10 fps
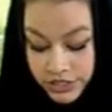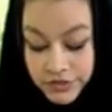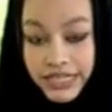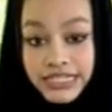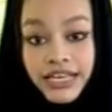
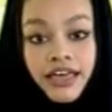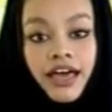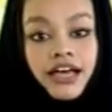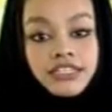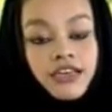to it.
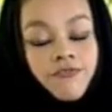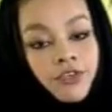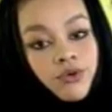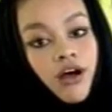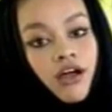And if
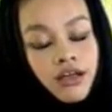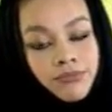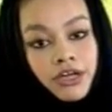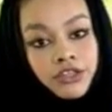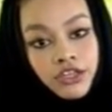you are
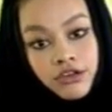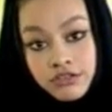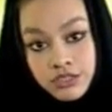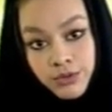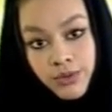among
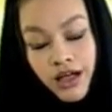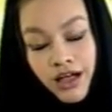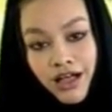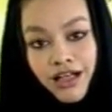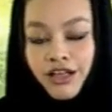those who
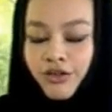are,